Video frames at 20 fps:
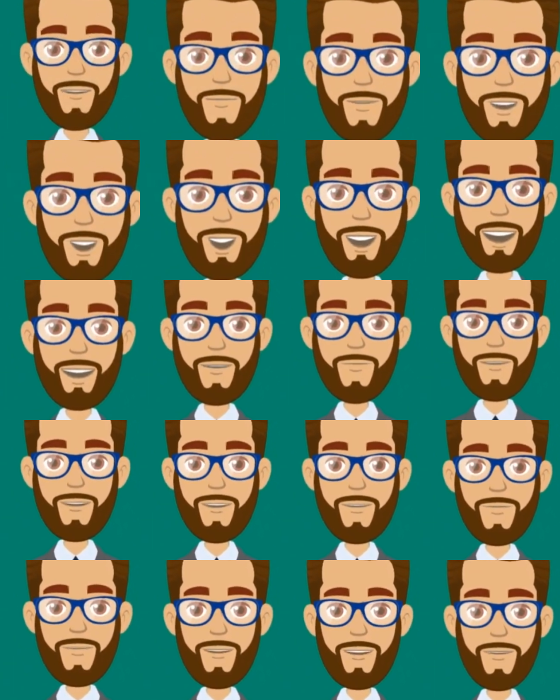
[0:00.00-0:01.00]
Bank
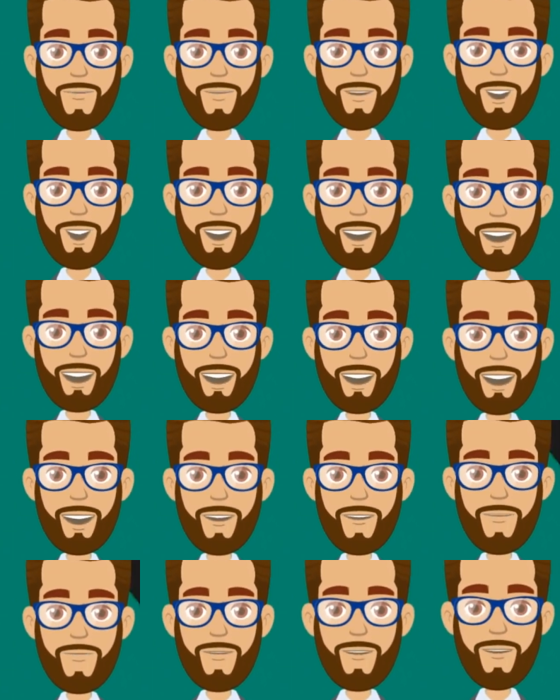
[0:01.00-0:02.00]
reconciliation mainly
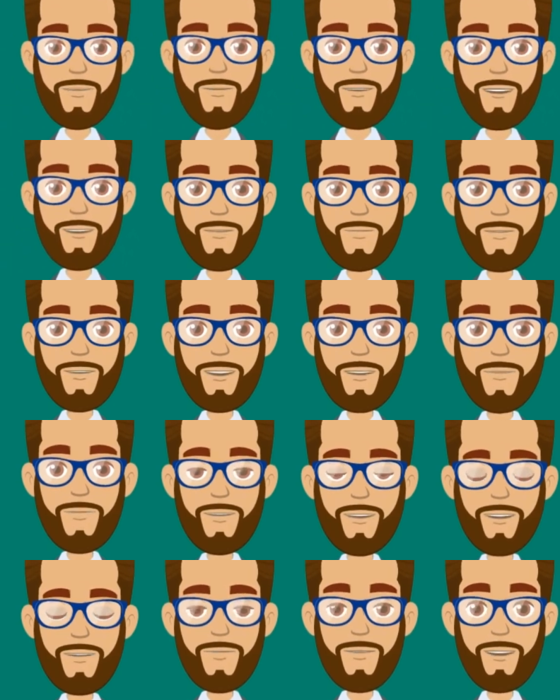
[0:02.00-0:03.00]
prevents checks
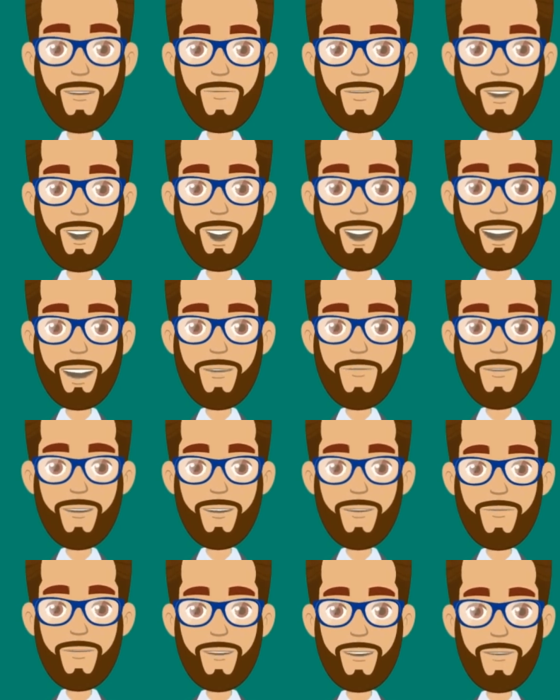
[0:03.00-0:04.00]
and cash received
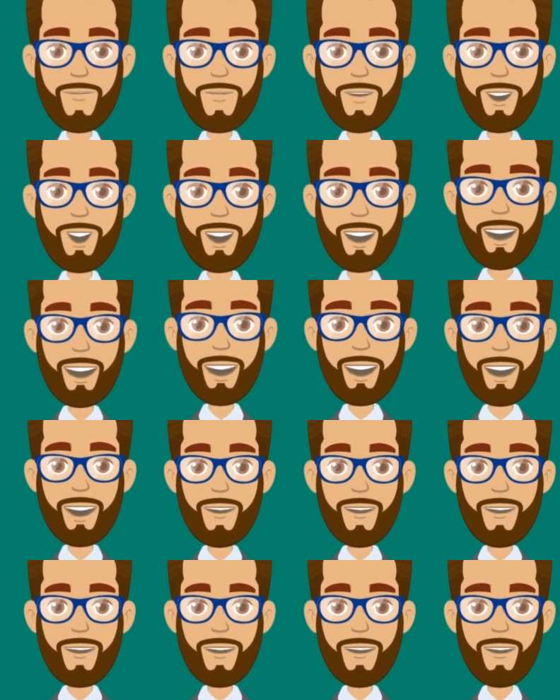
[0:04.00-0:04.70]
being stolen.